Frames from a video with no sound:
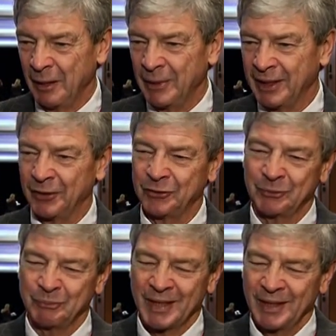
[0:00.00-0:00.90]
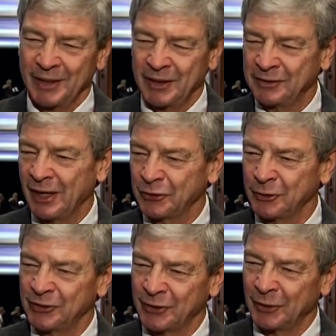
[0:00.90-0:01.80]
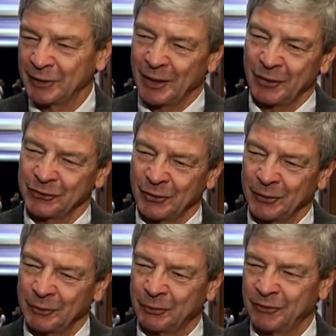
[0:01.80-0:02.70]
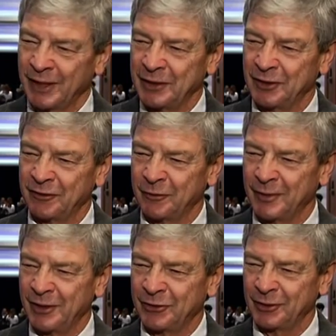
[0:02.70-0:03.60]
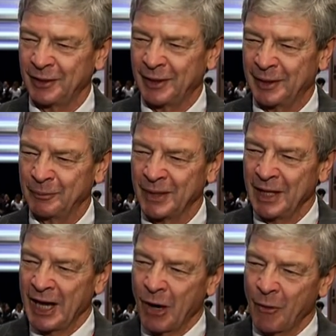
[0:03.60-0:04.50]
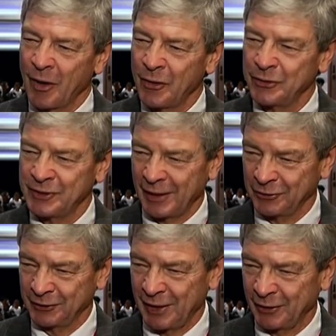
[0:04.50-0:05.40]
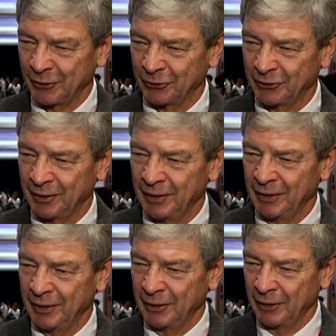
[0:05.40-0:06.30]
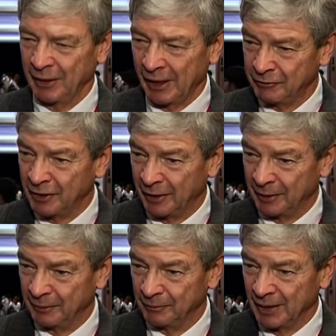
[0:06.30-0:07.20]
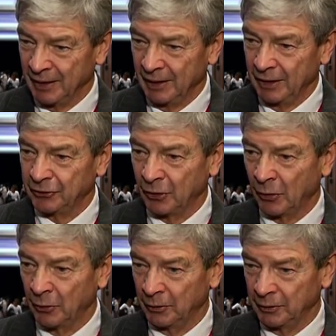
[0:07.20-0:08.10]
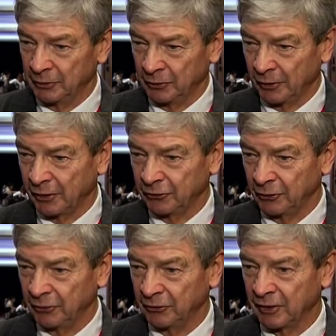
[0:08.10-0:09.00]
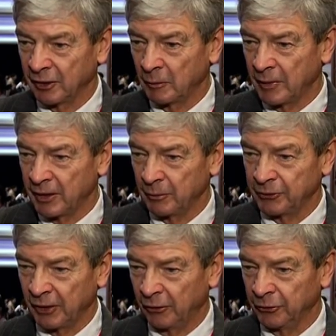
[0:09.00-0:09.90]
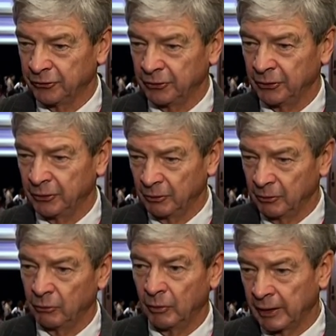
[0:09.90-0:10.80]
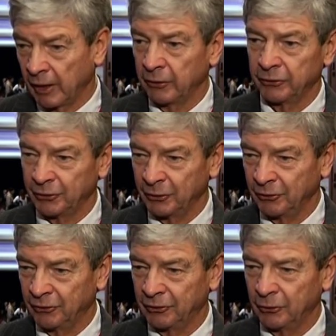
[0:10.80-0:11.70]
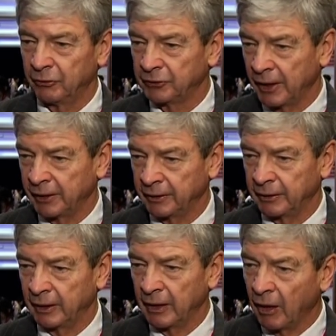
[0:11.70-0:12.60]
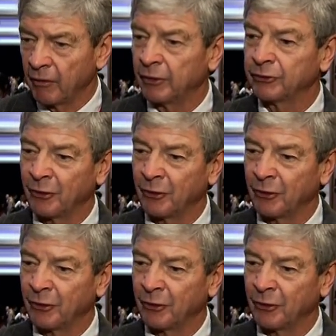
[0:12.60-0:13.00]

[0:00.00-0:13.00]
because the test result also provides information on how other test takers have done. So Turkish students can compare themselves to what other students who have taken it and how they're